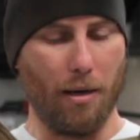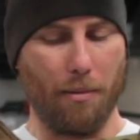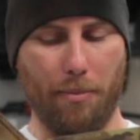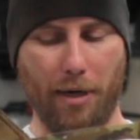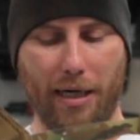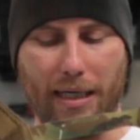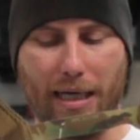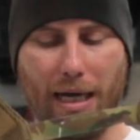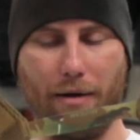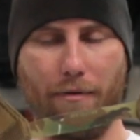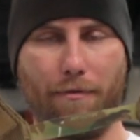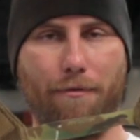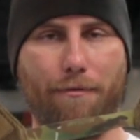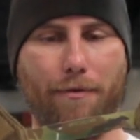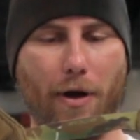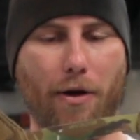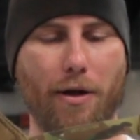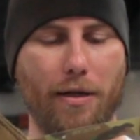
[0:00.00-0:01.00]
But again,
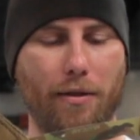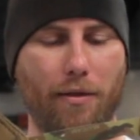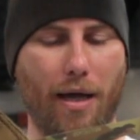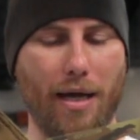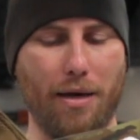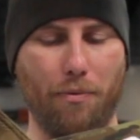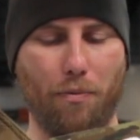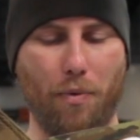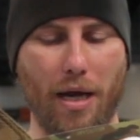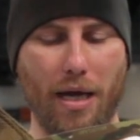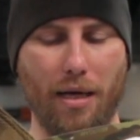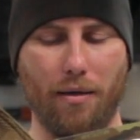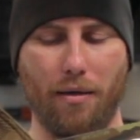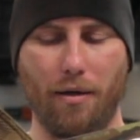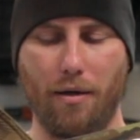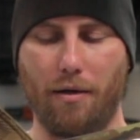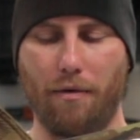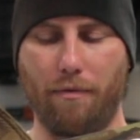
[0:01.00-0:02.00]
very lightweight,
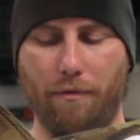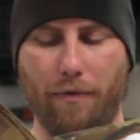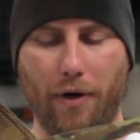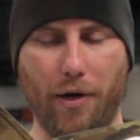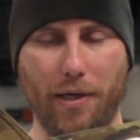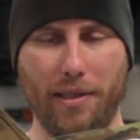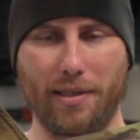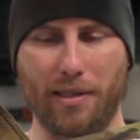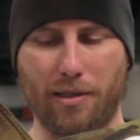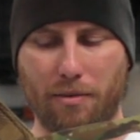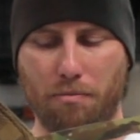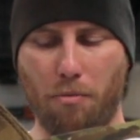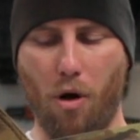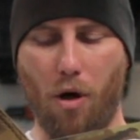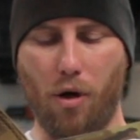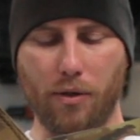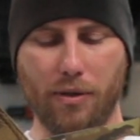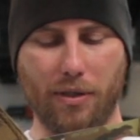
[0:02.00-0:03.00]
very
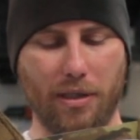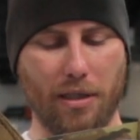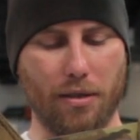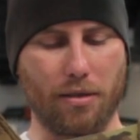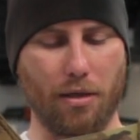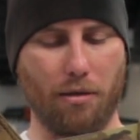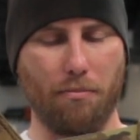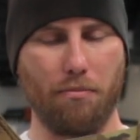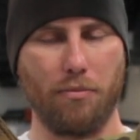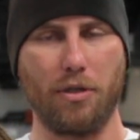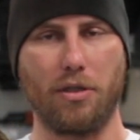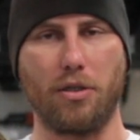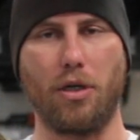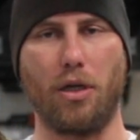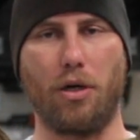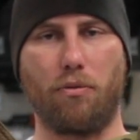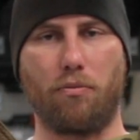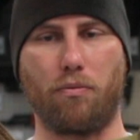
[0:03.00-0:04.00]
small system. It's
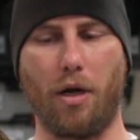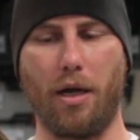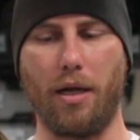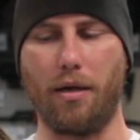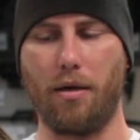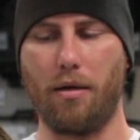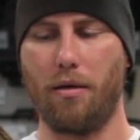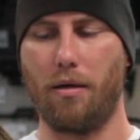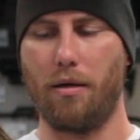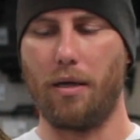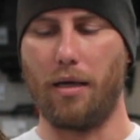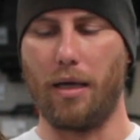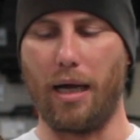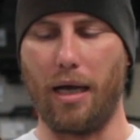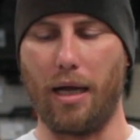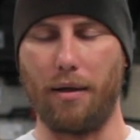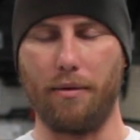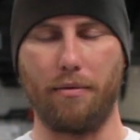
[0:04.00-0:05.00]
gonna run,
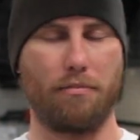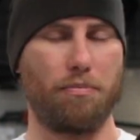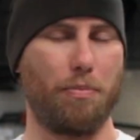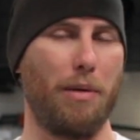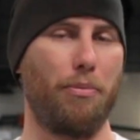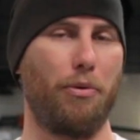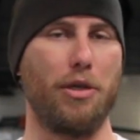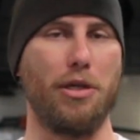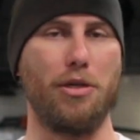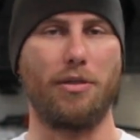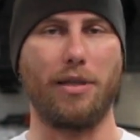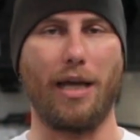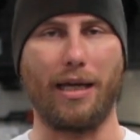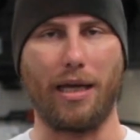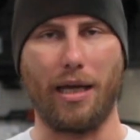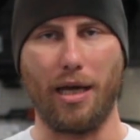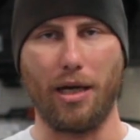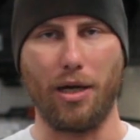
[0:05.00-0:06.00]
people that use
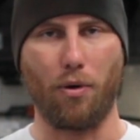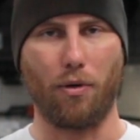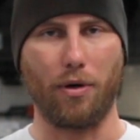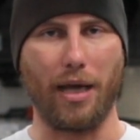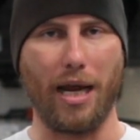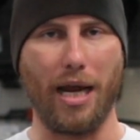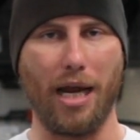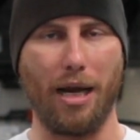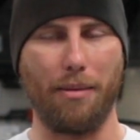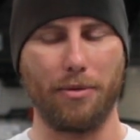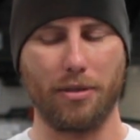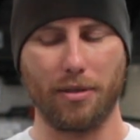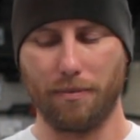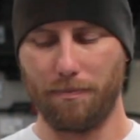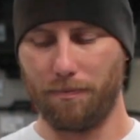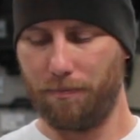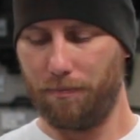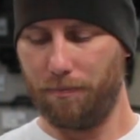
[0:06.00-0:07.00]
like indoor games,
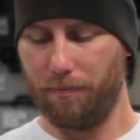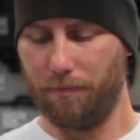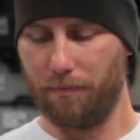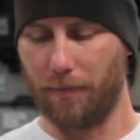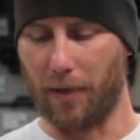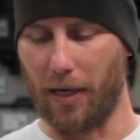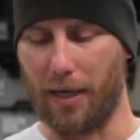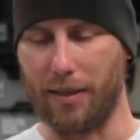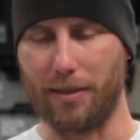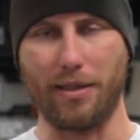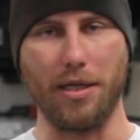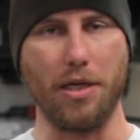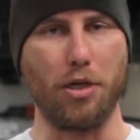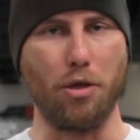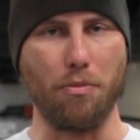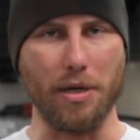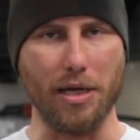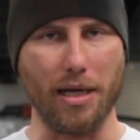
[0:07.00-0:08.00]

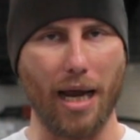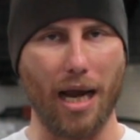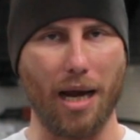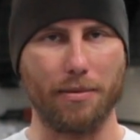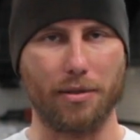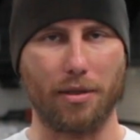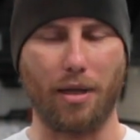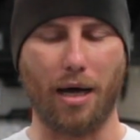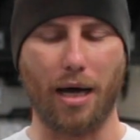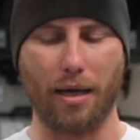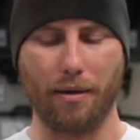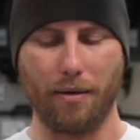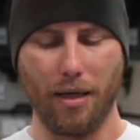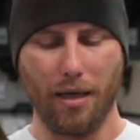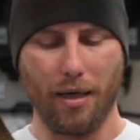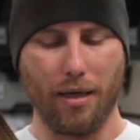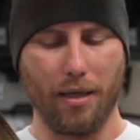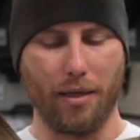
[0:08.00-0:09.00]
CQB games a lot.
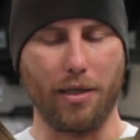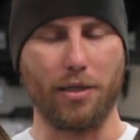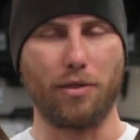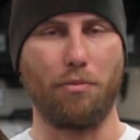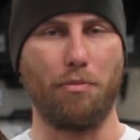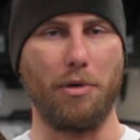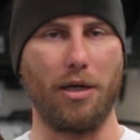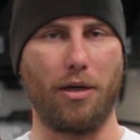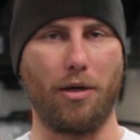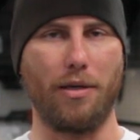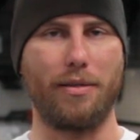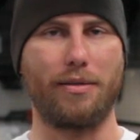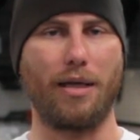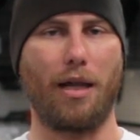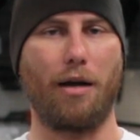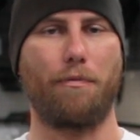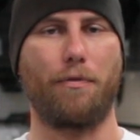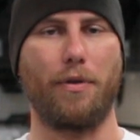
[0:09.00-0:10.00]
This would be a good
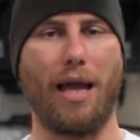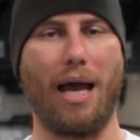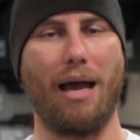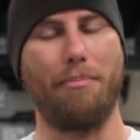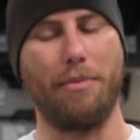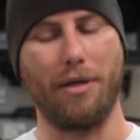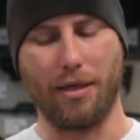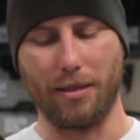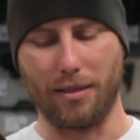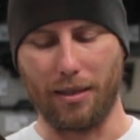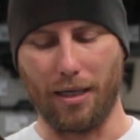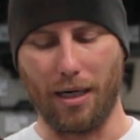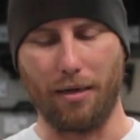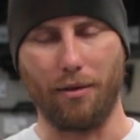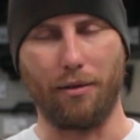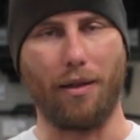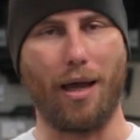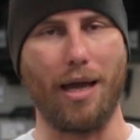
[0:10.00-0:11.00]
setup for that because again,